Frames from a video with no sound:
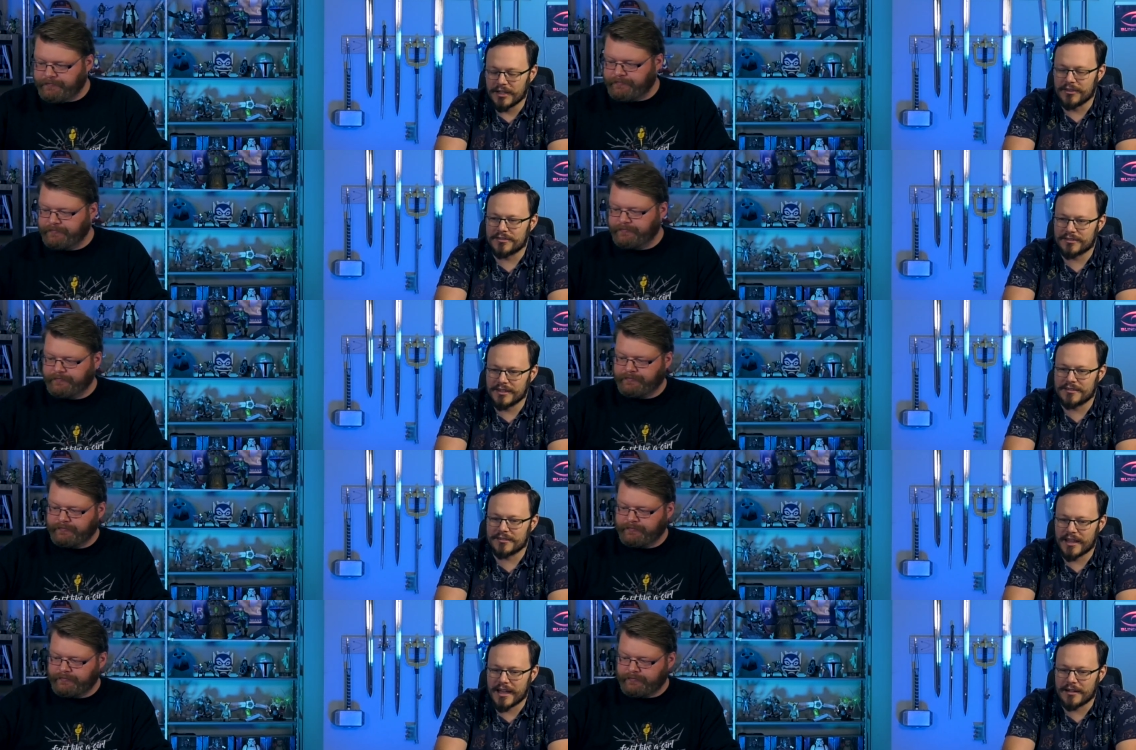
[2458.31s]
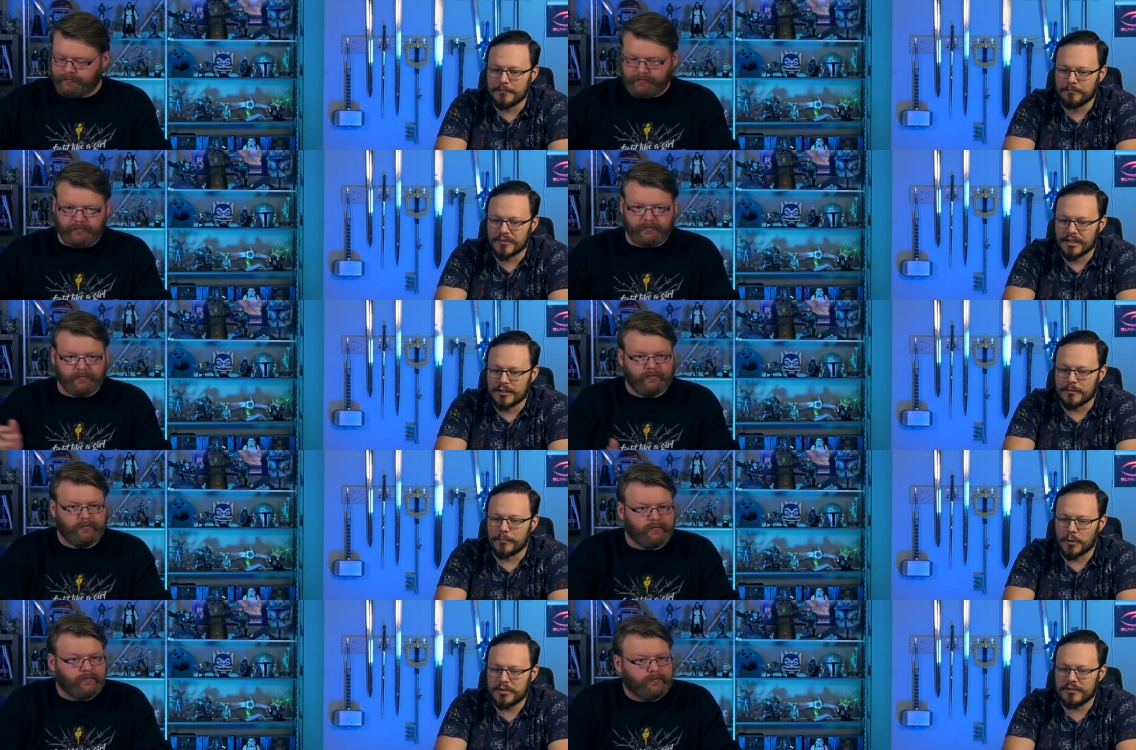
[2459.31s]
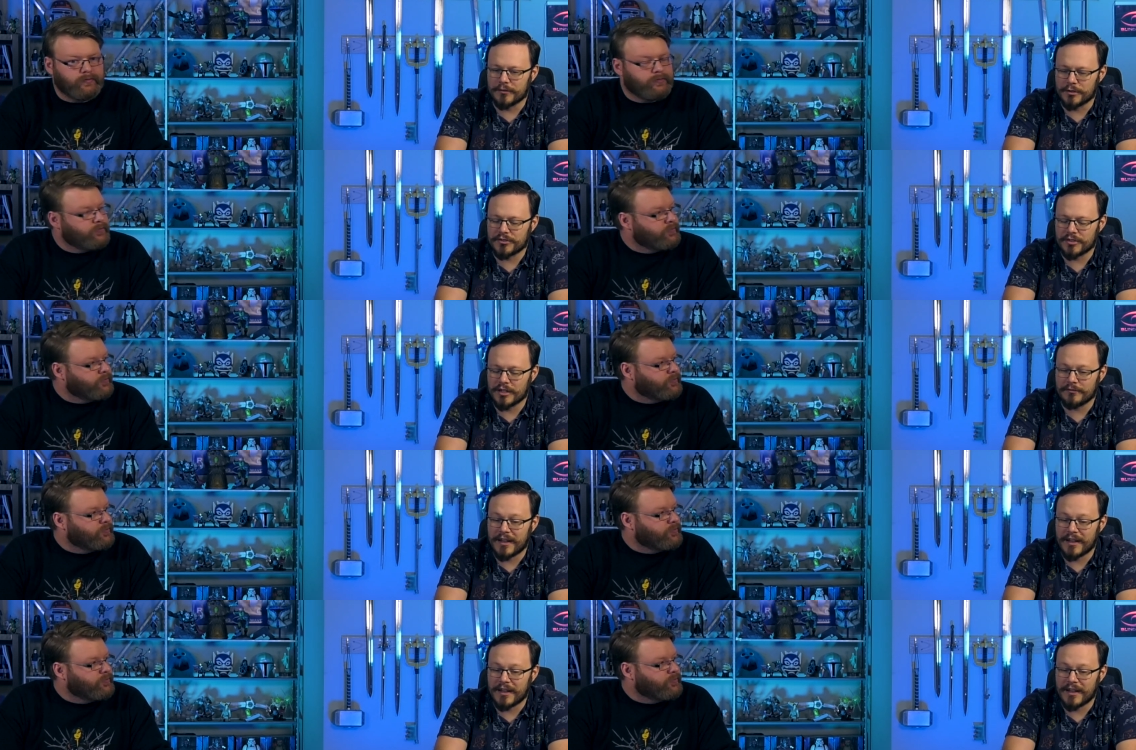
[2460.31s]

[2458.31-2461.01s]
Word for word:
Speaker 1: in the sense that the multiverse stuff